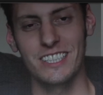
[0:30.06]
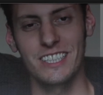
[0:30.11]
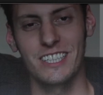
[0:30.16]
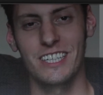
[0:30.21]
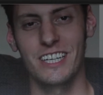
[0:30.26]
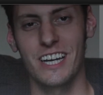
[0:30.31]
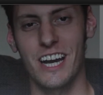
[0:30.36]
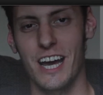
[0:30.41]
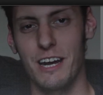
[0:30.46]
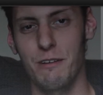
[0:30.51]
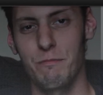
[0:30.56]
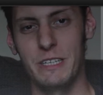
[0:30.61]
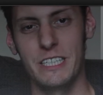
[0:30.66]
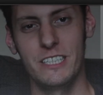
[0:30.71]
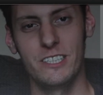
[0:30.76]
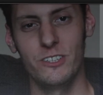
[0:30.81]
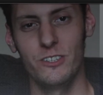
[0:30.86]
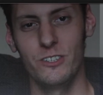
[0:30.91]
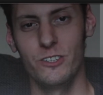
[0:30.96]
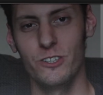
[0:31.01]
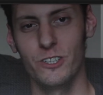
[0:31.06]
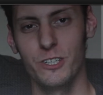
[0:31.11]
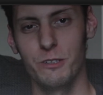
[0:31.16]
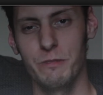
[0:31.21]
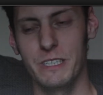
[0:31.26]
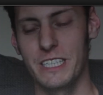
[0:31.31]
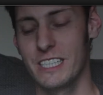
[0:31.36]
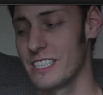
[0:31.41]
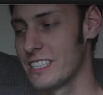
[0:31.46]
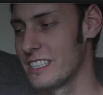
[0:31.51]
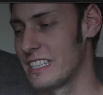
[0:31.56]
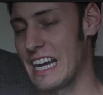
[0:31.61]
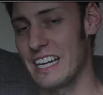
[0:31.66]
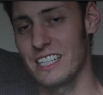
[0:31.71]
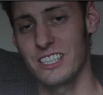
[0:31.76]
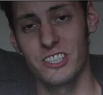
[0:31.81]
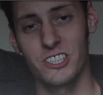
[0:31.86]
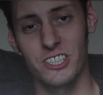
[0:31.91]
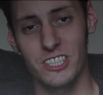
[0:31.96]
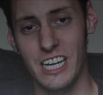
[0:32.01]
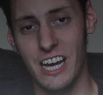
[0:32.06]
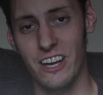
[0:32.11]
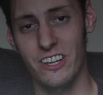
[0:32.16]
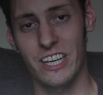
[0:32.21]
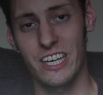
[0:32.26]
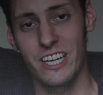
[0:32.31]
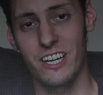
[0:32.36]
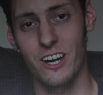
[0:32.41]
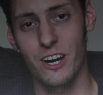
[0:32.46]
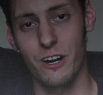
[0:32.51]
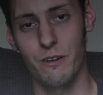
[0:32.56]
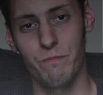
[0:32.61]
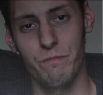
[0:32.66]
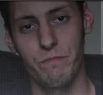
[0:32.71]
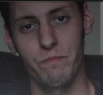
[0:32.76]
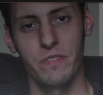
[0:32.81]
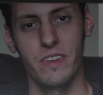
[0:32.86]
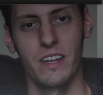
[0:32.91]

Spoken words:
it's got to be 2-door because that's just how they come.